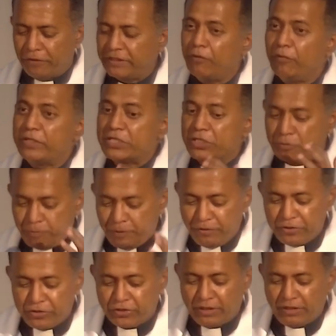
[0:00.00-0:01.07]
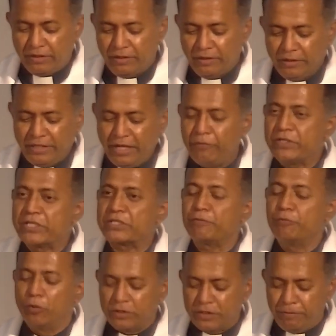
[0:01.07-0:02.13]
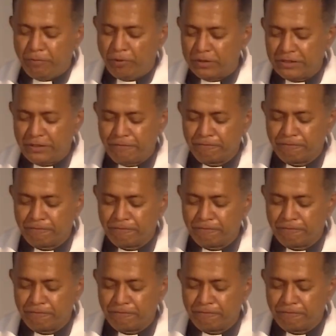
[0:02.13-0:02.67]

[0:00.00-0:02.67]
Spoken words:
that which is spiritual, that which is most important.